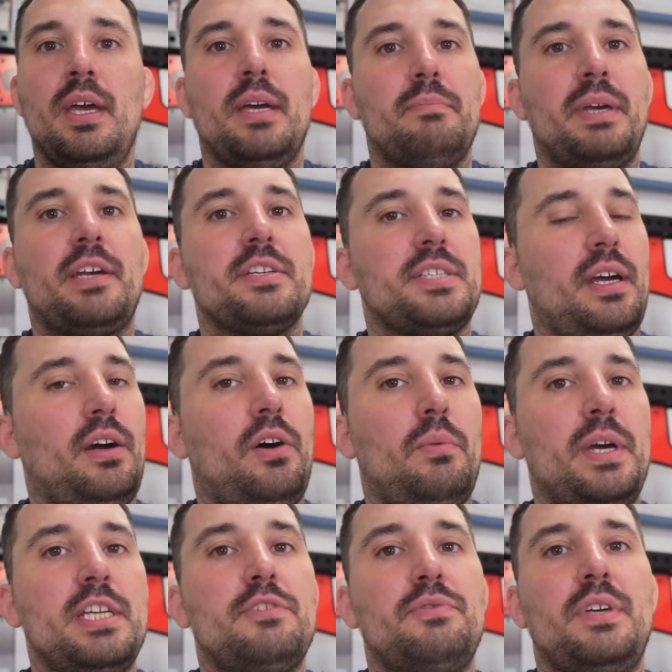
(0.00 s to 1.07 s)
because I
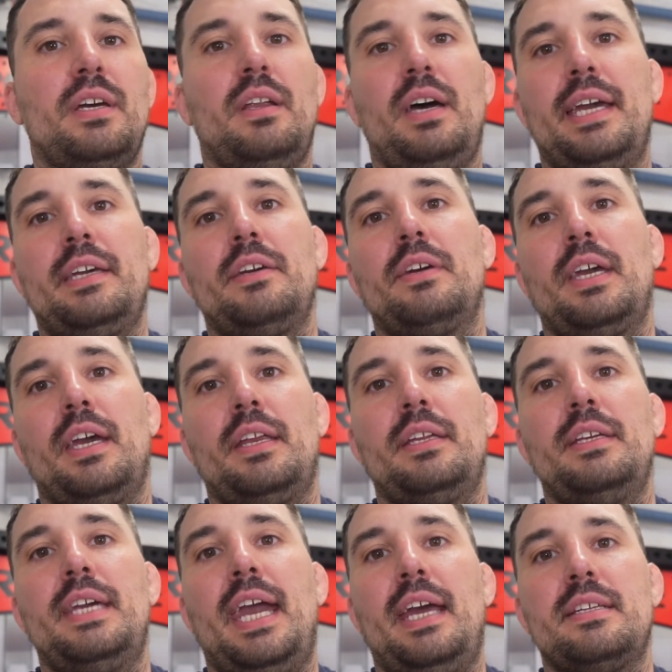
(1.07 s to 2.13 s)
always feel like you can
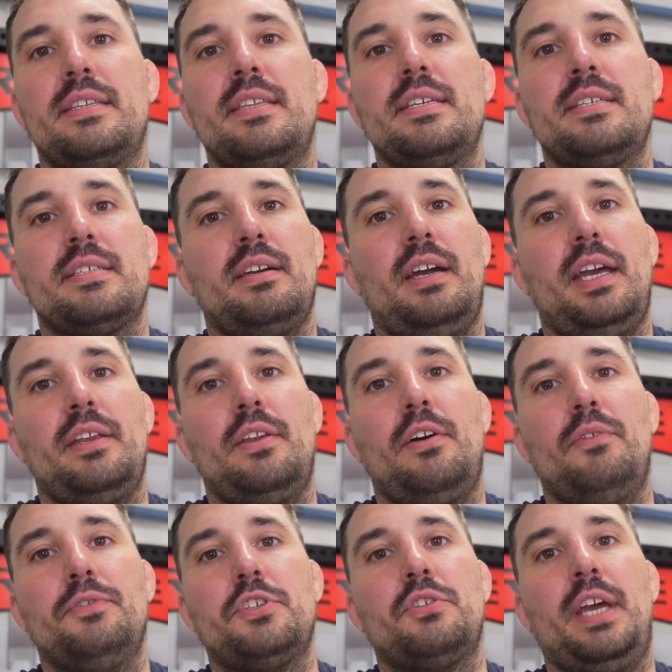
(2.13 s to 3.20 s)
get this kind
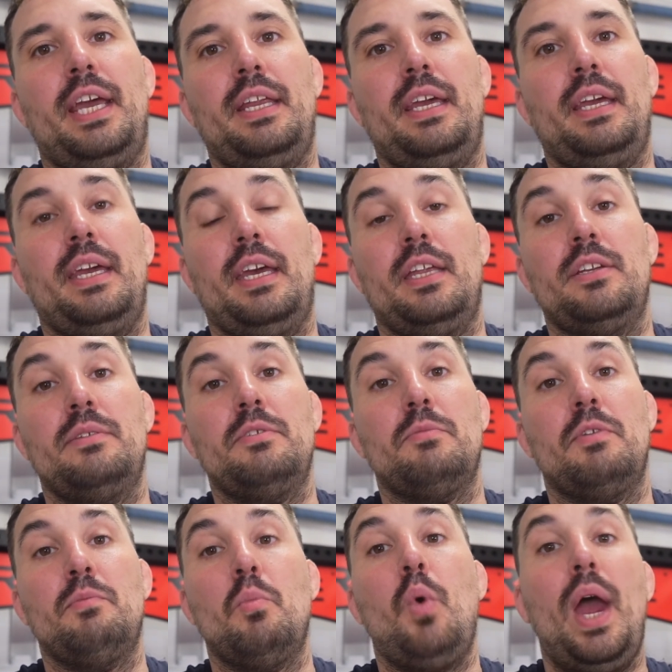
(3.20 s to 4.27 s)
of training in
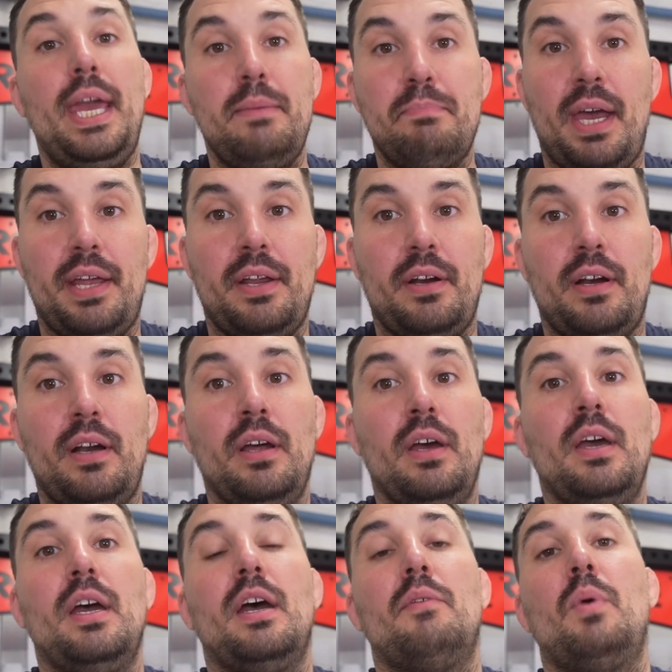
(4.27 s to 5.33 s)
way better
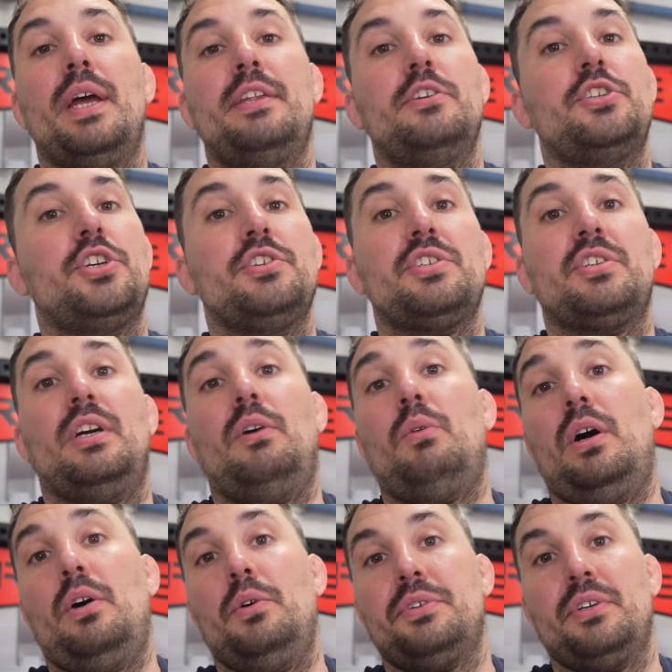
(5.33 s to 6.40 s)
when you just
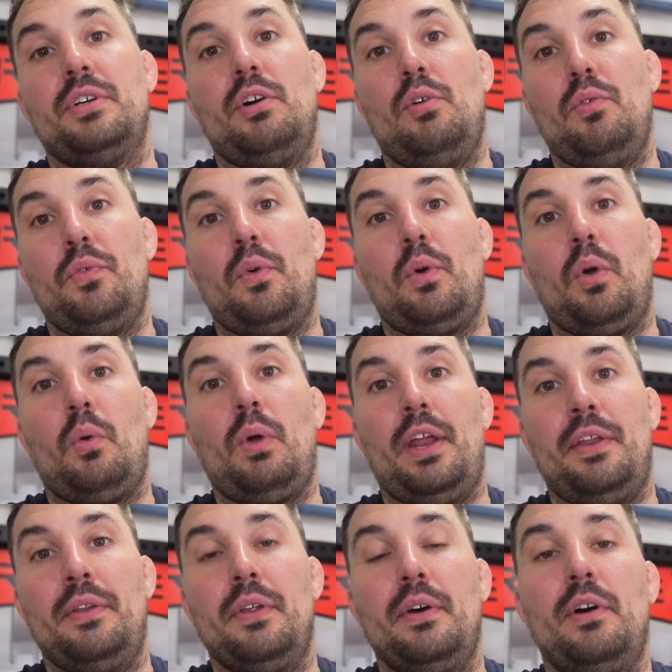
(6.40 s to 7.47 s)
go out and go for a run.